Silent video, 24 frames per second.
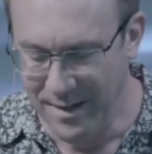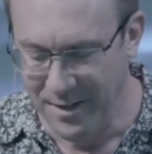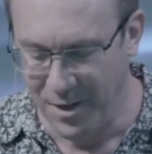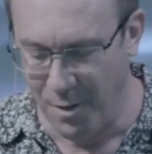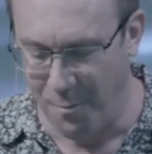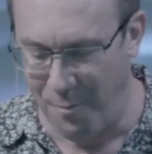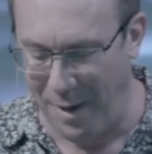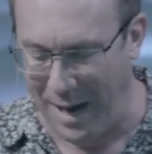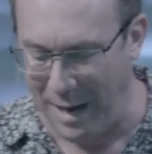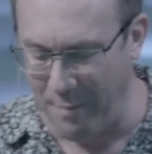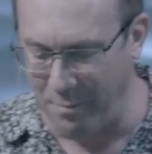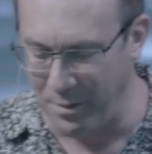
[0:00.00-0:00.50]
The
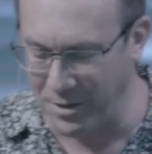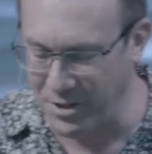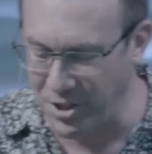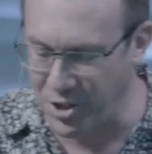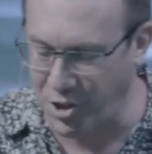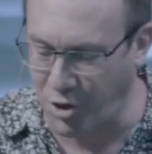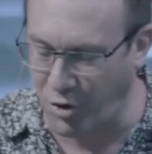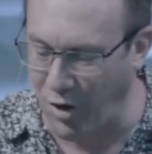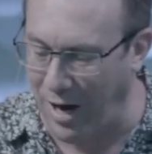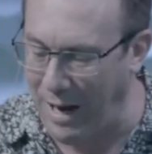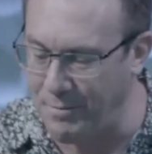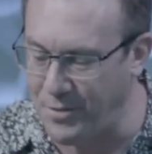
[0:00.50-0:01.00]
Bible
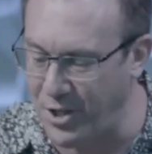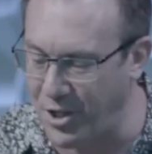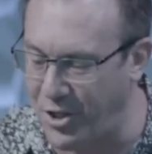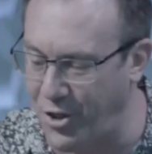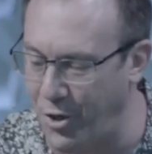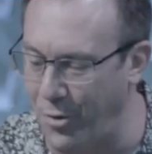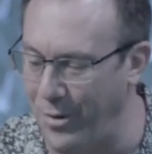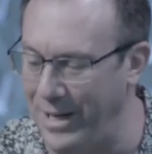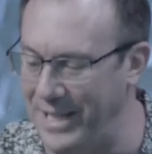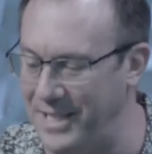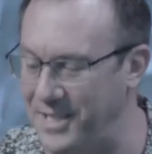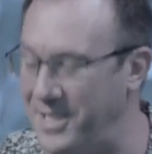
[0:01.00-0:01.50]
describes it
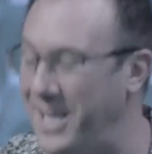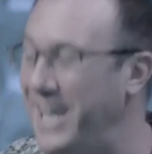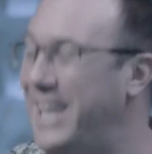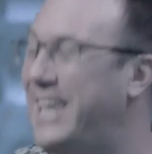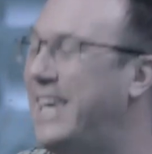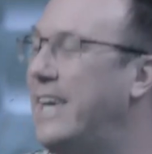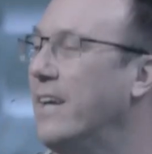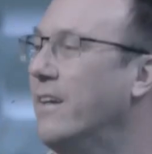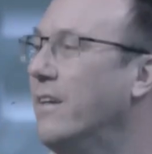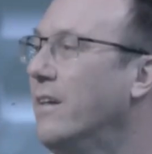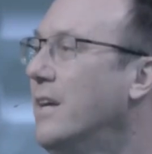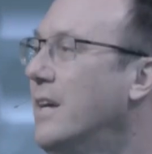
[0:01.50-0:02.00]
through
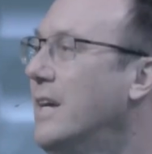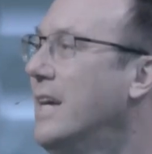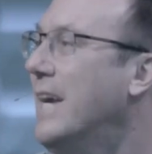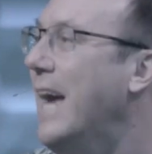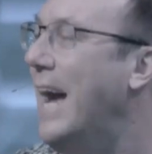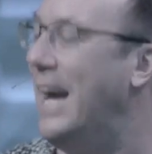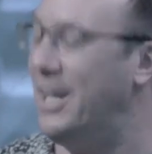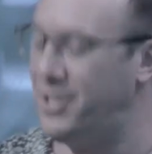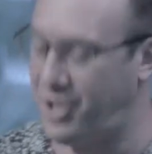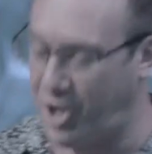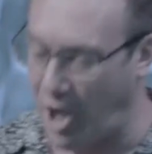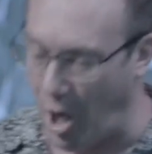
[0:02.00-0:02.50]
Ezekiel
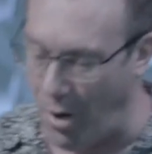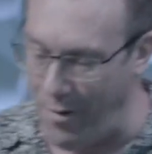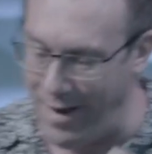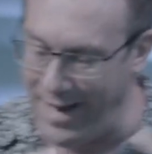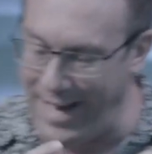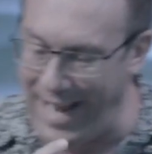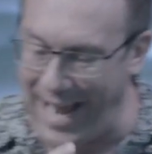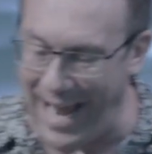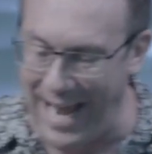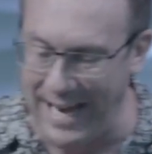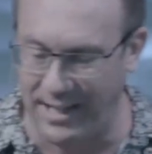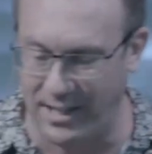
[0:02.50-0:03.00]
as
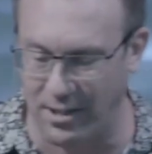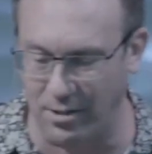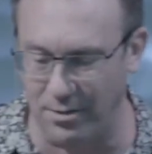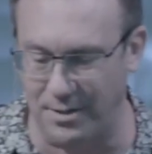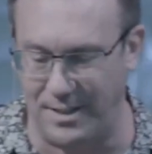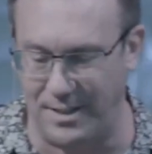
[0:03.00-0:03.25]
going ankle